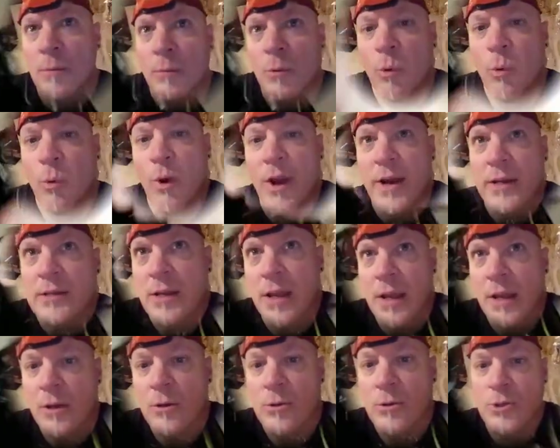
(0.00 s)

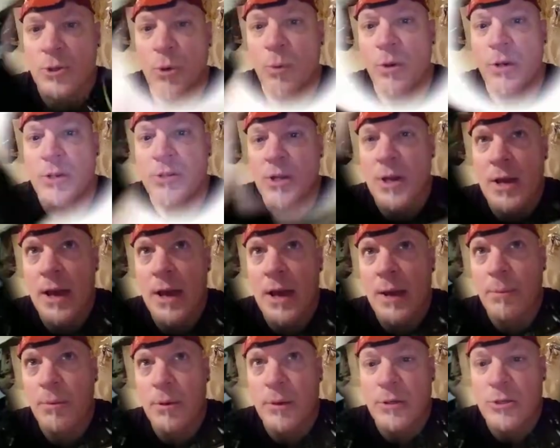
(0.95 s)
rectangle, so when it's
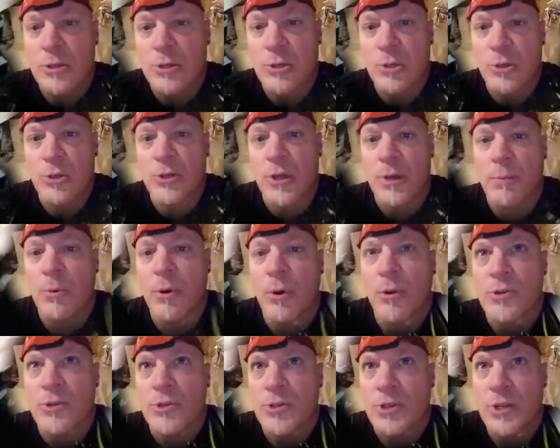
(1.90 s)
up it just looks like
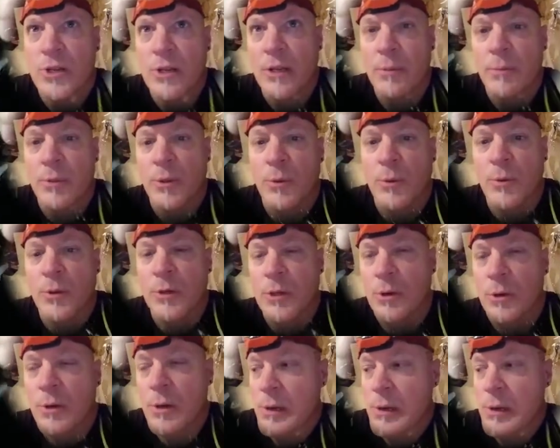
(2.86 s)
part of the ceiling, but then when
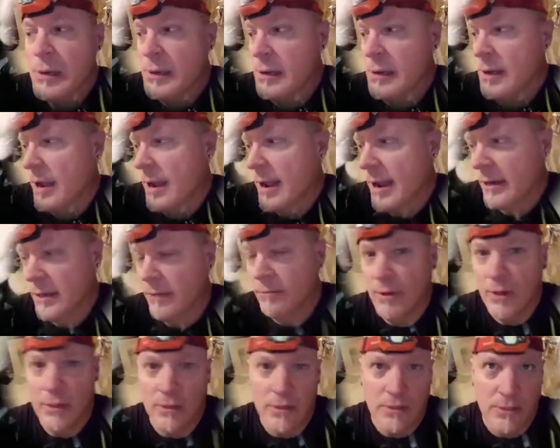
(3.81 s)
you
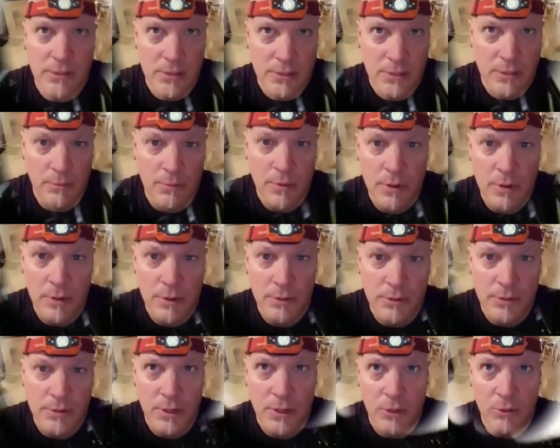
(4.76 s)
activate the system
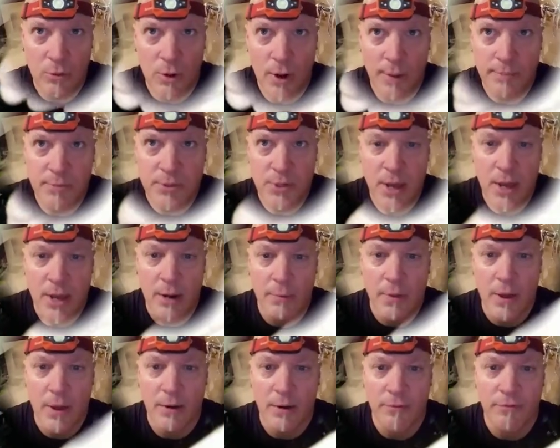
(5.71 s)
this thing drops down
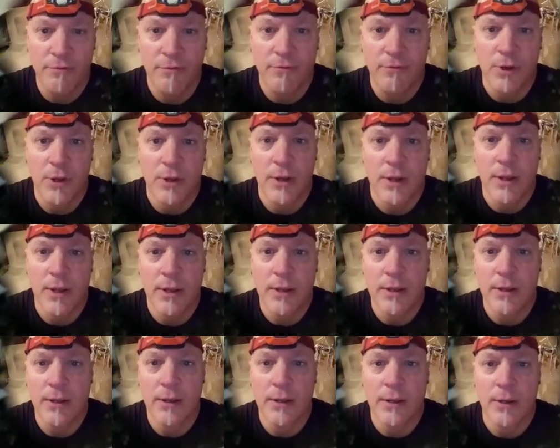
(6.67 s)
about
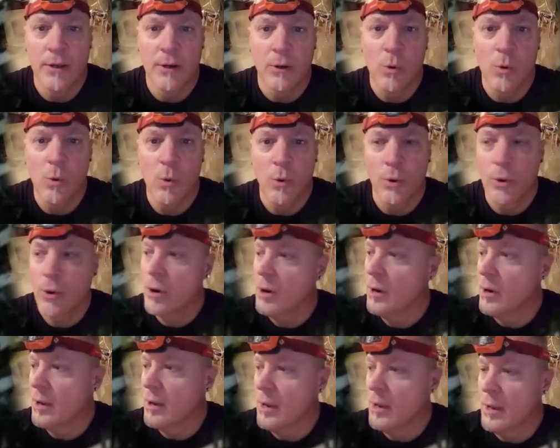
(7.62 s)
1.25
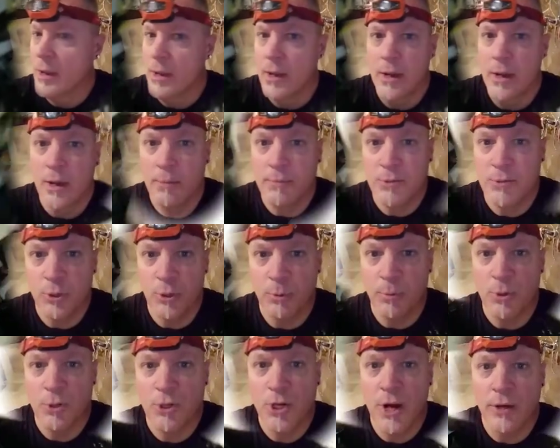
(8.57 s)
feet, so the
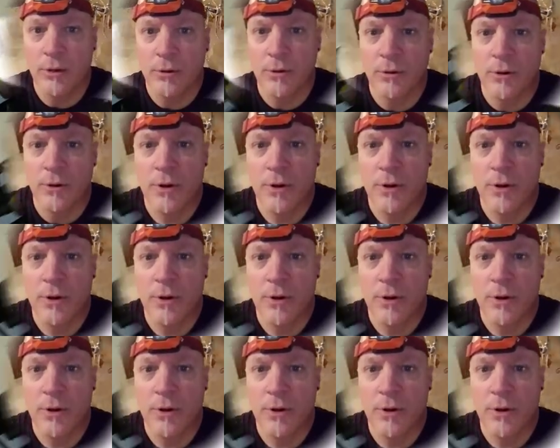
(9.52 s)
projector